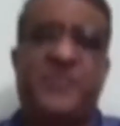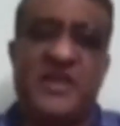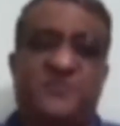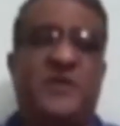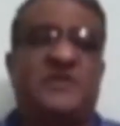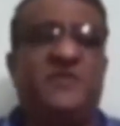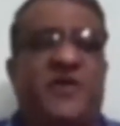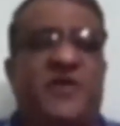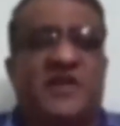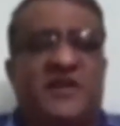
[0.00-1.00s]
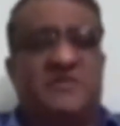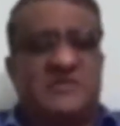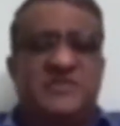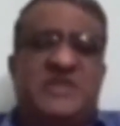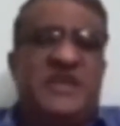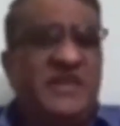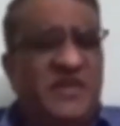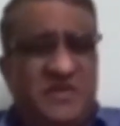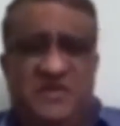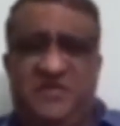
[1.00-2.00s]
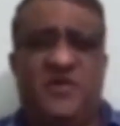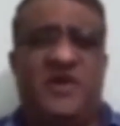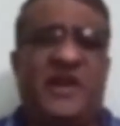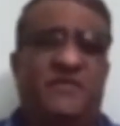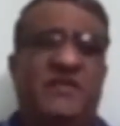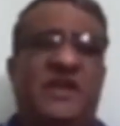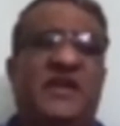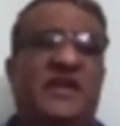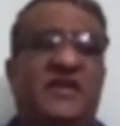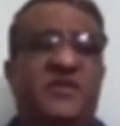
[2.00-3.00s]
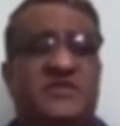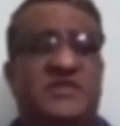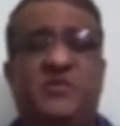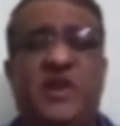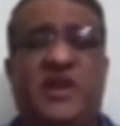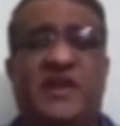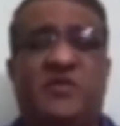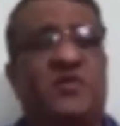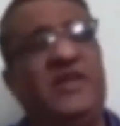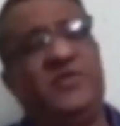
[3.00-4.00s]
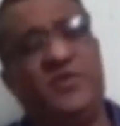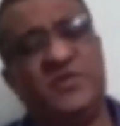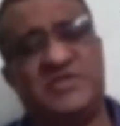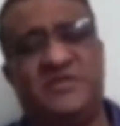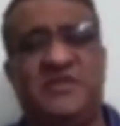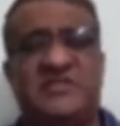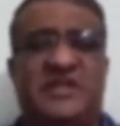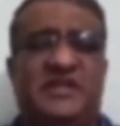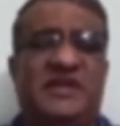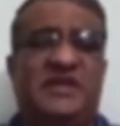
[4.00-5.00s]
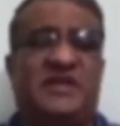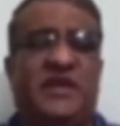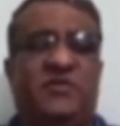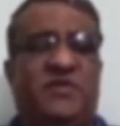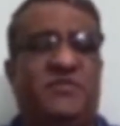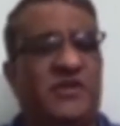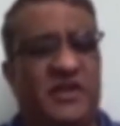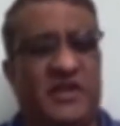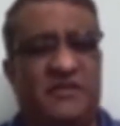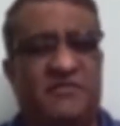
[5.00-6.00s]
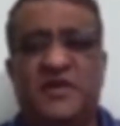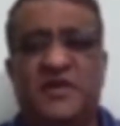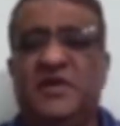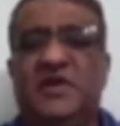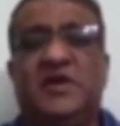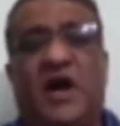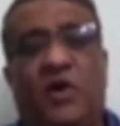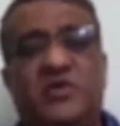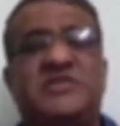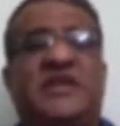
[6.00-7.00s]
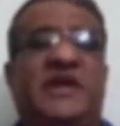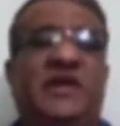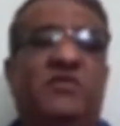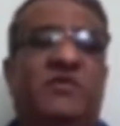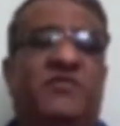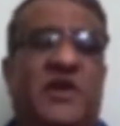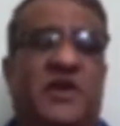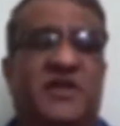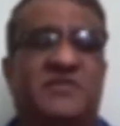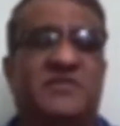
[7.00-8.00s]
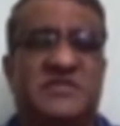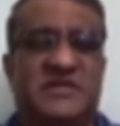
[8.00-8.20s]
especially for autonomous. You see, if you are an affiliated university, you need not have to worry, university will set the curriculum and it will give. How to set curriculum for autonomous,